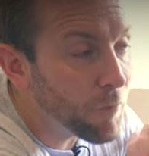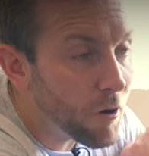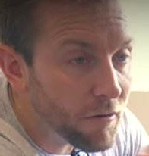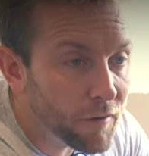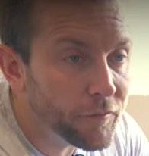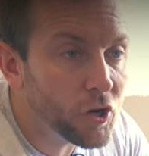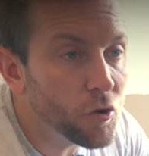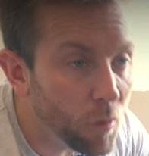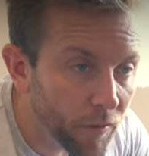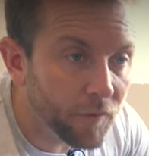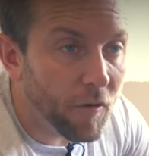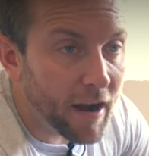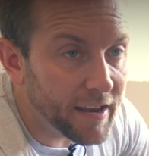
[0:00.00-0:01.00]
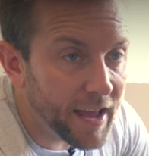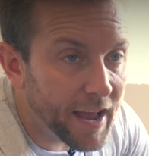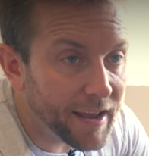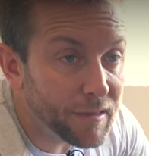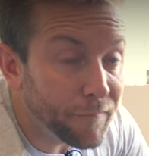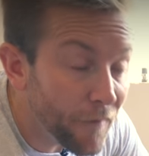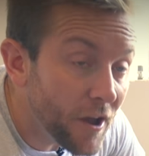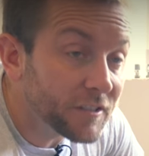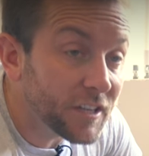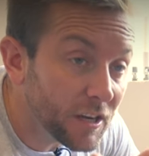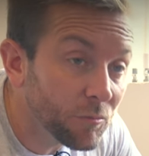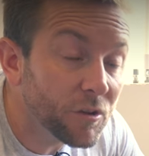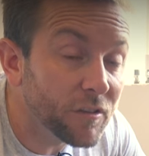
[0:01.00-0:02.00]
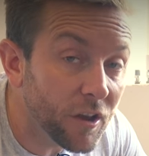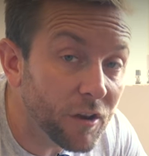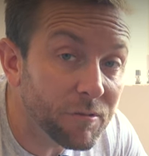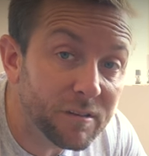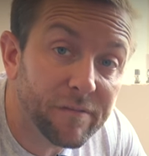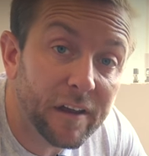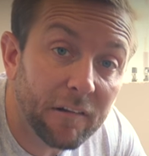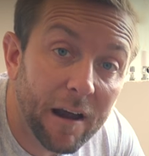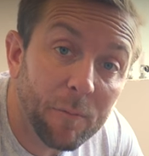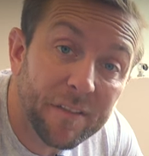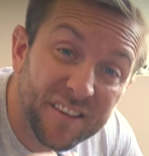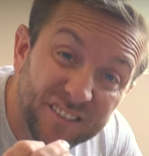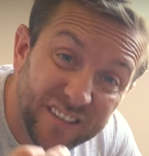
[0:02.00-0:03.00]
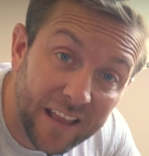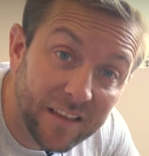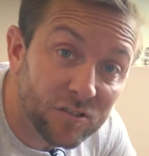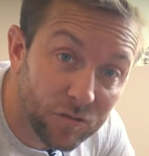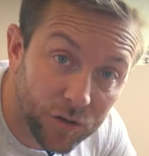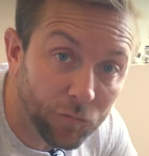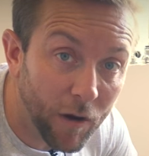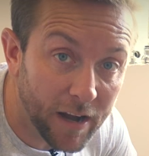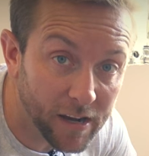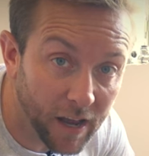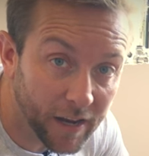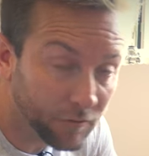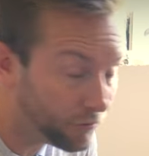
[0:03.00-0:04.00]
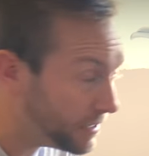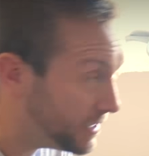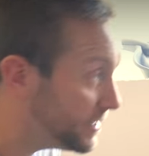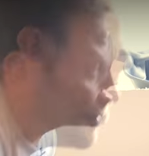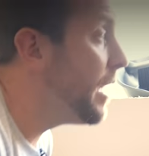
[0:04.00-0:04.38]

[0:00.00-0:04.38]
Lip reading: wherever you want the radiator, the first thing you want to do is figure out where the center of the radiator is.